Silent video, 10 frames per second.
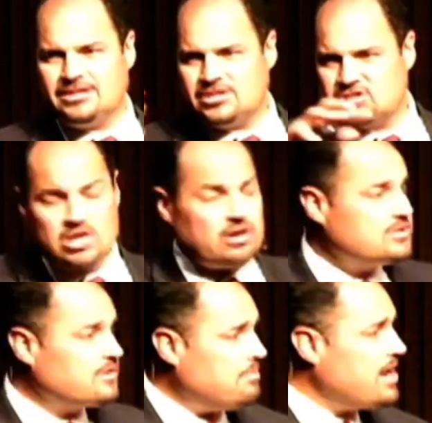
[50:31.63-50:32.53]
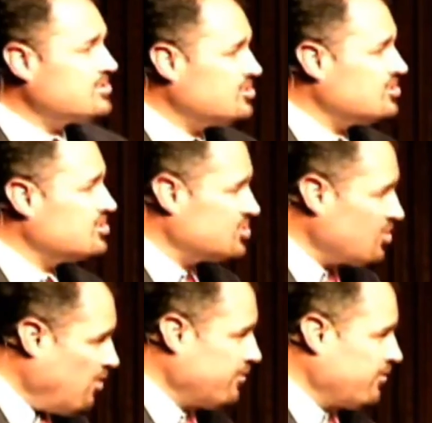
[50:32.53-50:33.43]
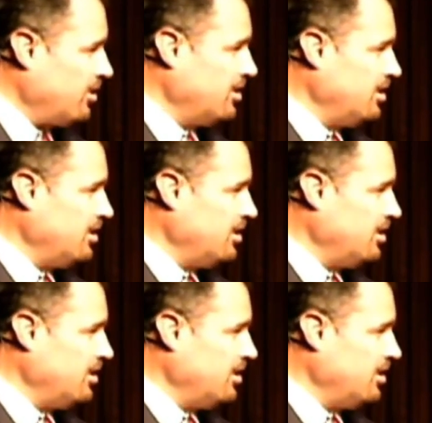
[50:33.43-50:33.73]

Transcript: The series of messages is over.